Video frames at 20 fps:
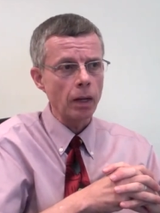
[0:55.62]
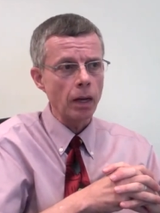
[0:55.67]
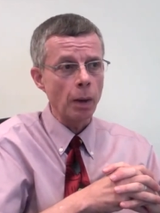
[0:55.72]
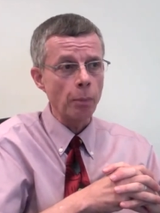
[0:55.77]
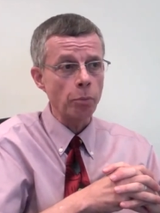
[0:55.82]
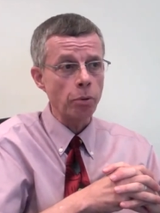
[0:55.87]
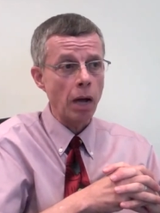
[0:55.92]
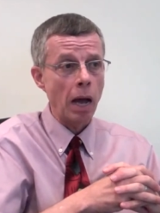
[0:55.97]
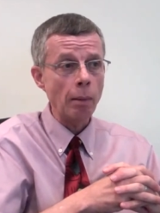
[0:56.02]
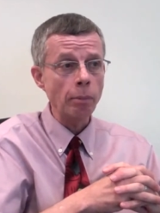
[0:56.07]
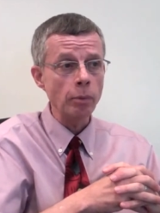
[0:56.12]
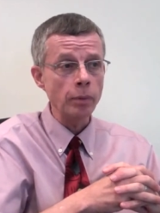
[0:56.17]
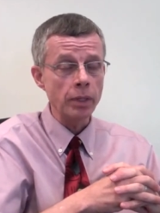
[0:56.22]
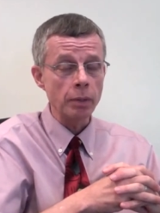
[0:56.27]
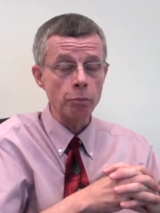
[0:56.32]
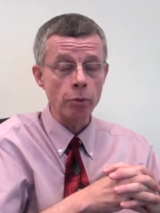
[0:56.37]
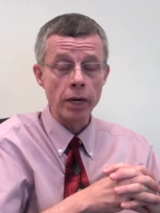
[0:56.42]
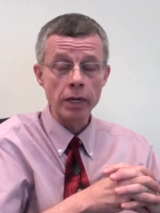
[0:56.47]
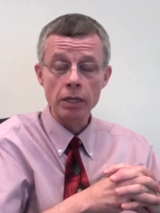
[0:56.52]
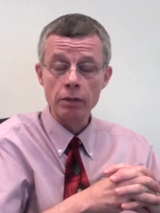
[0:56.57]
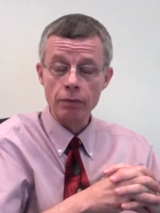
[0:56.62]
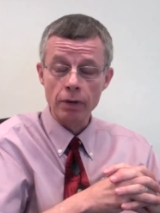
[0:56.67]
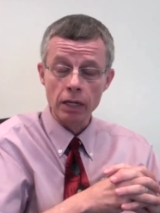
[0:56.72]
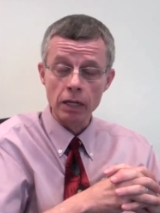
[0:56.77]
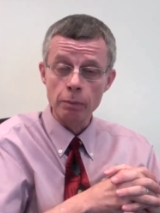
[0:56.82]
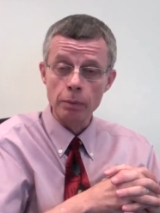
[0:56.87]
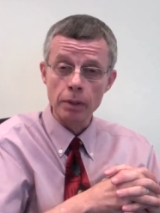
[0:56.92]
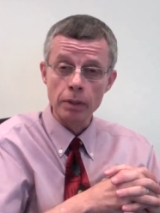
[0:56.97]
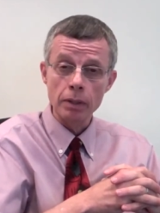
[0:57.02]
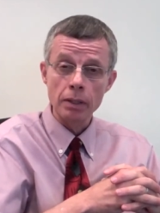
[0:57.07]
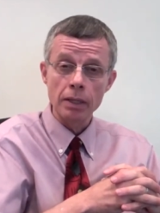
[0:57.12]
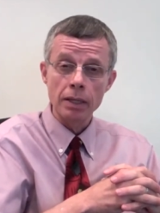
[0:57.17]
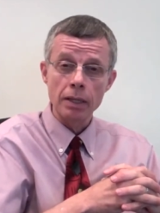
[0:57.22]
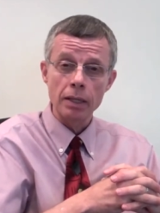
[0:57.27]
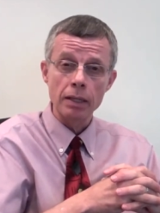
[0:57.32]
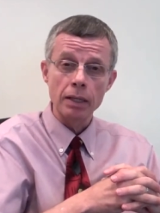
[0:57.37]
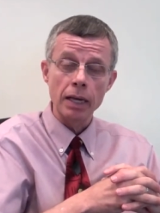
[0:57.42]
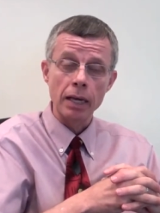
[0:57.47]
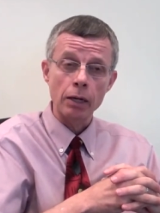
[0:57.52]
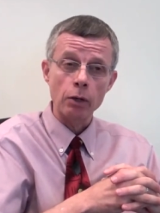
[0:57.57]
a problem in brain development
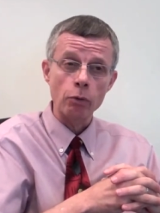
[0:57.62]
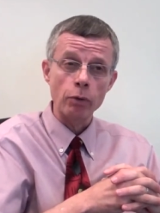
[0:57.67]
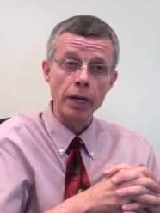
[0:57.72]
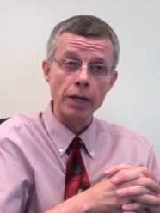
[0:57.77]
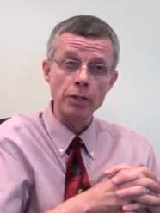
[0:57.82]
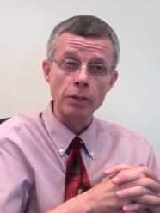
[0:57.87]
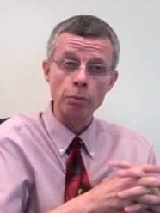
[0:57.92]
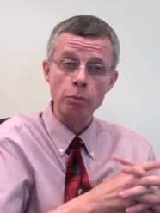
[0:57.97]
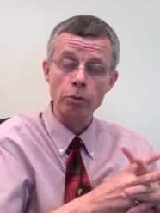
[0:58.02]
that creates